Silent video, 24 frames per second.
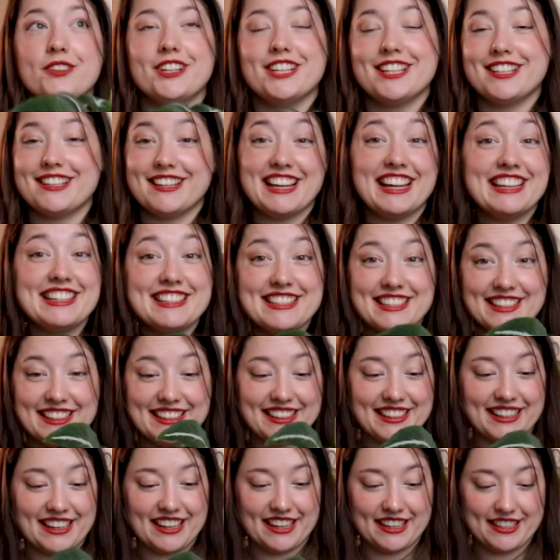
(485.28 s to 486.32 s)

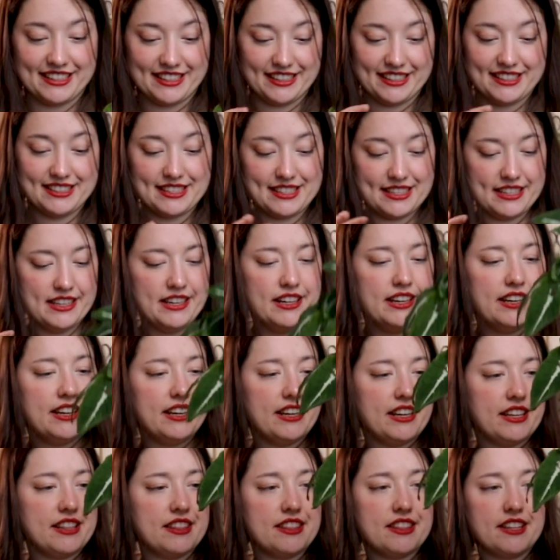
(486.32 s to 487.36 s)
wendlandii cuttings
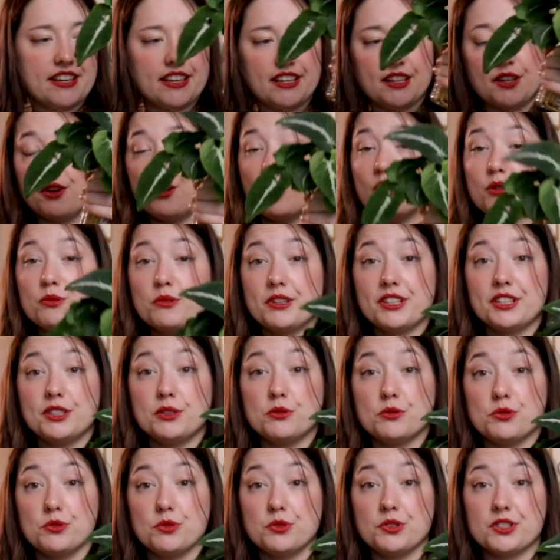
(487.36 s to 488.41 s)
and they already
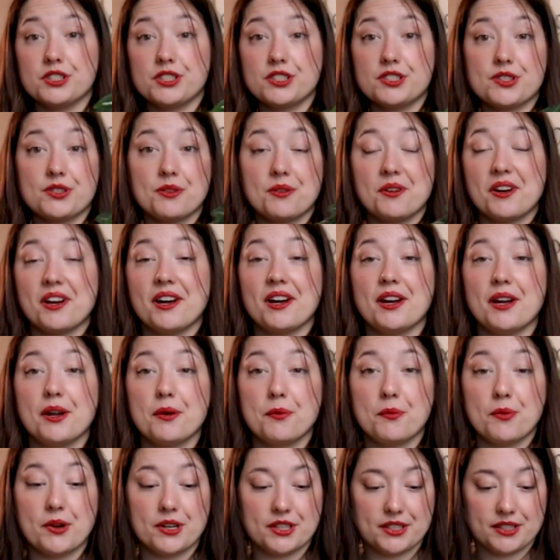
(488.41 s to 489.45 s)
rooted, so I
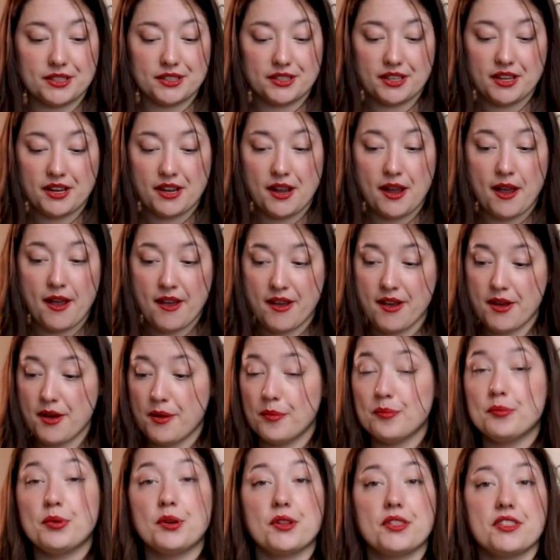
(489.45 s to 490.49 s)
want to
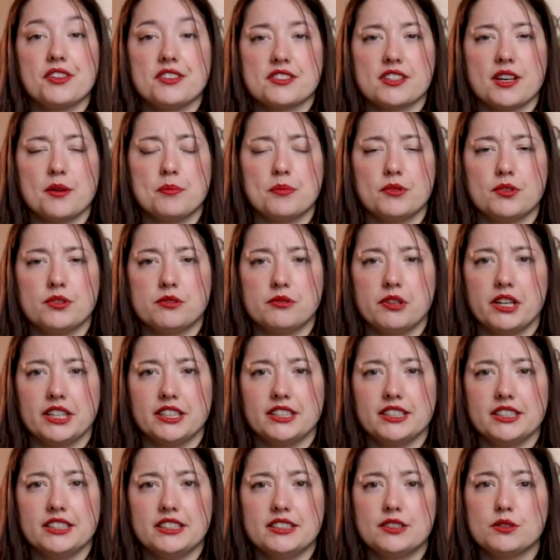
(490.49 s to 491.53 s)
pot these up
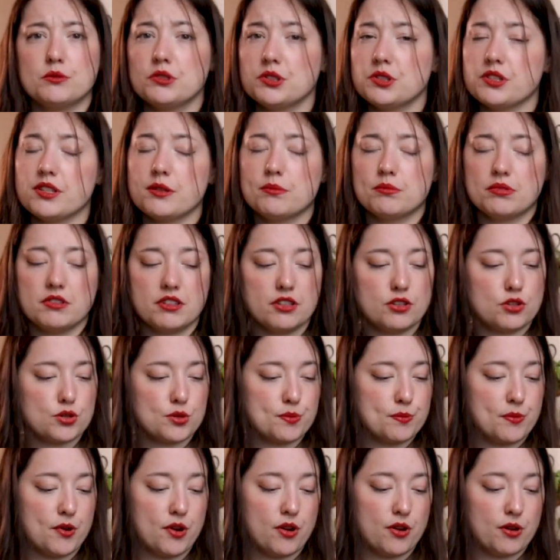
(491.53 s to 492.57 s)
already. The roots are pretty
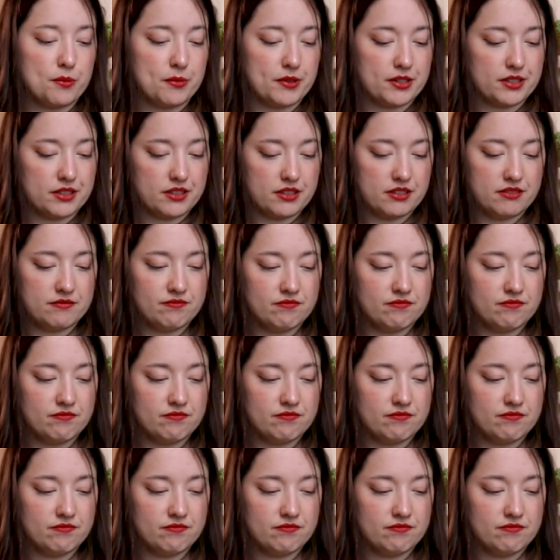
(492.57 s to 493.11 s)
small, but